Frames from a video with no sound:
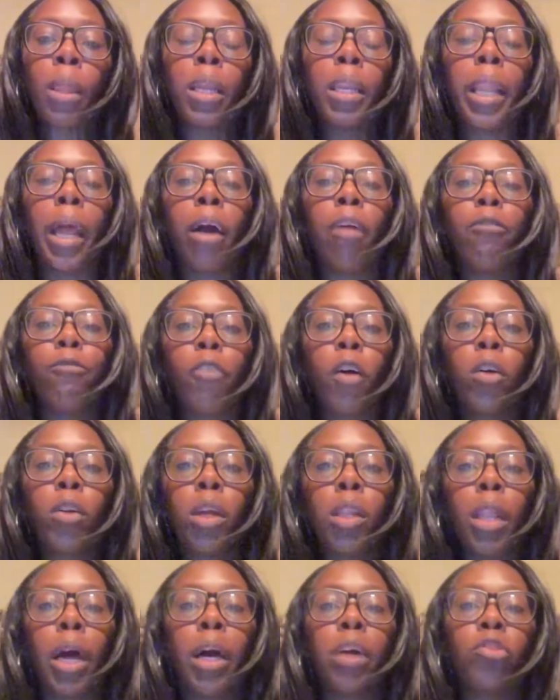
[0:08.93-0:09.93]
Now,
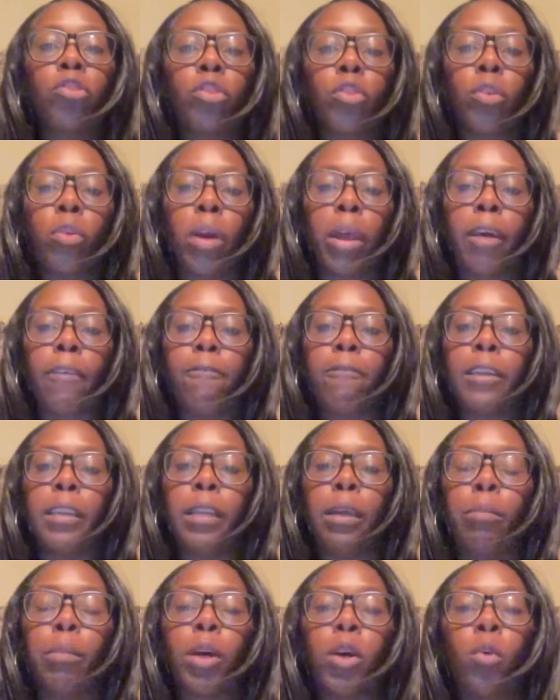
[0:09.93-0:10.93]
phonological and
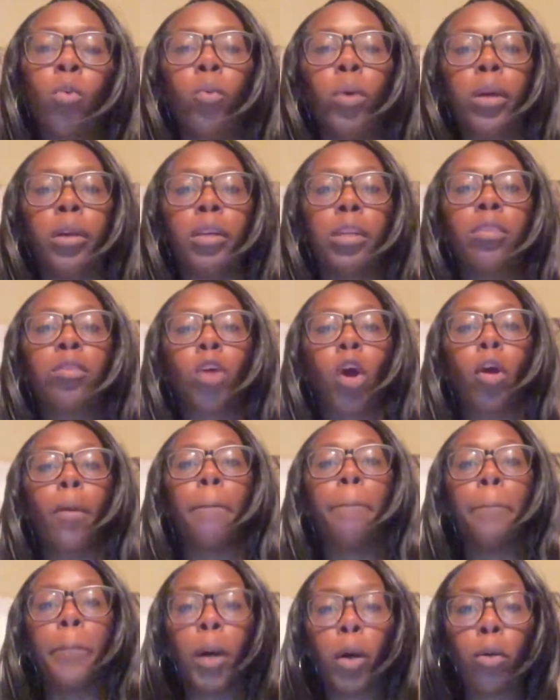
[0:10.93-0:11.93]
phonemic awareness
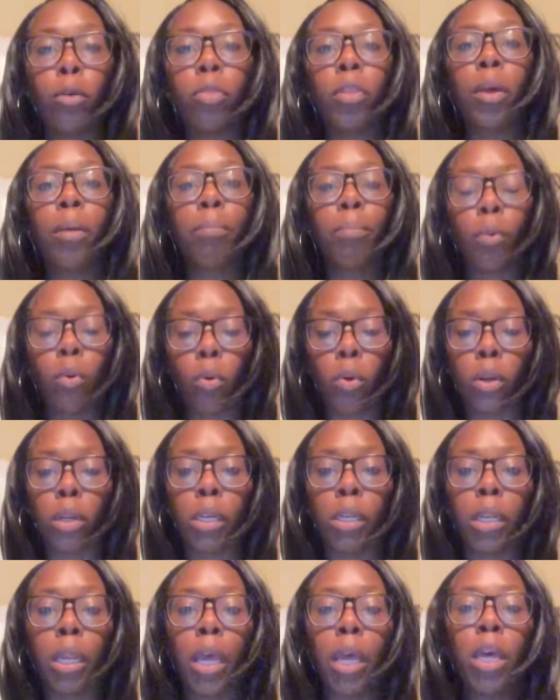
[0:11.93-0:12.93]
are both
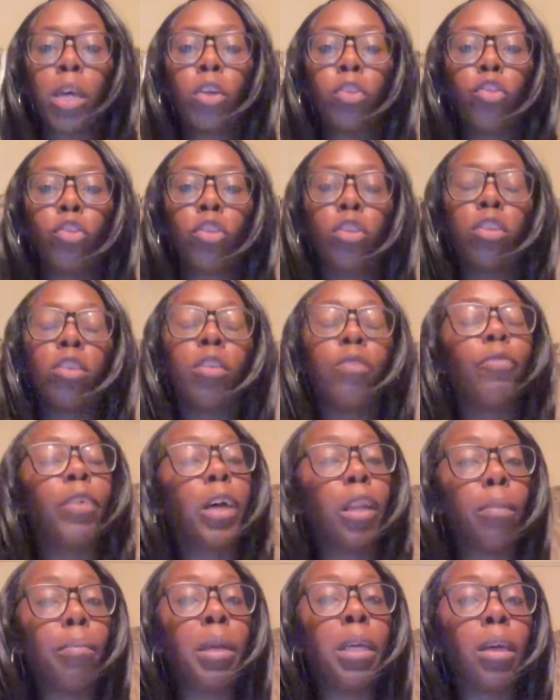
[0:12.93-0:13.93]
important to the
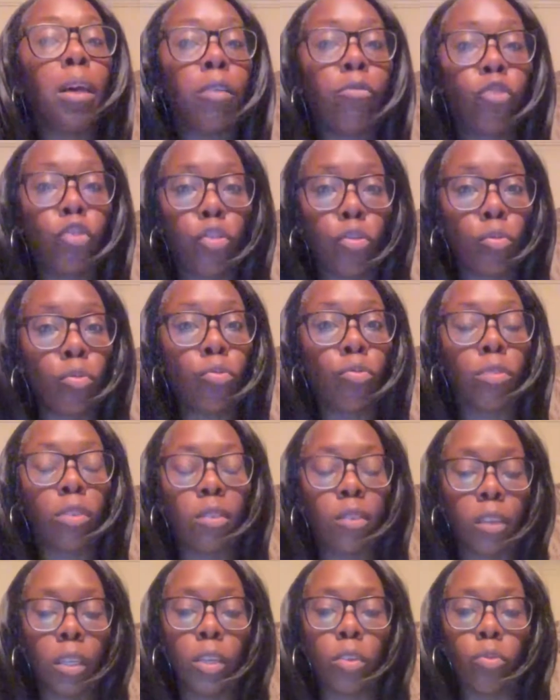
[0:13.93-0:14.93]
development of
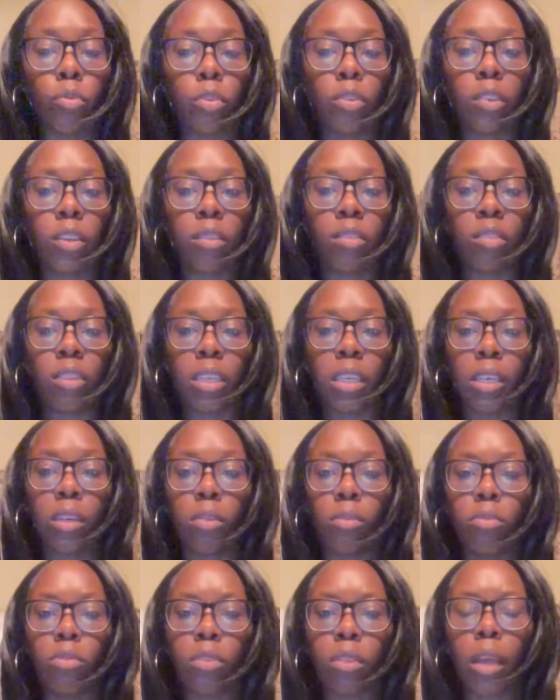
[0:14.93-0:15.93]
children's literacy
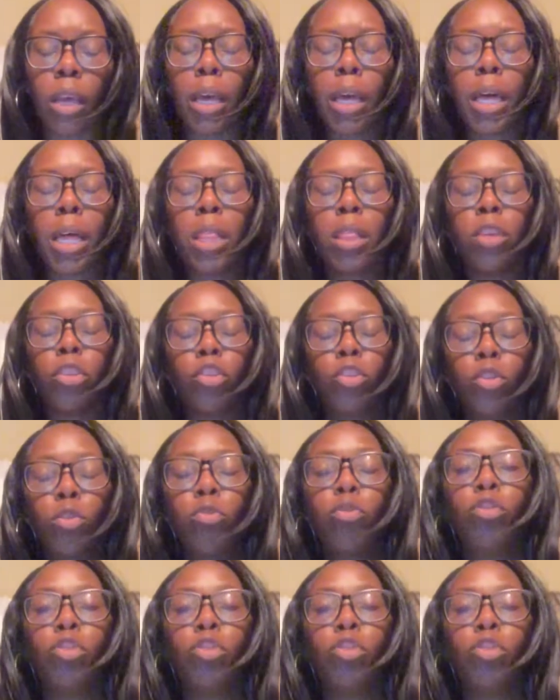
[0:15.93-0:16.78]
skills. The two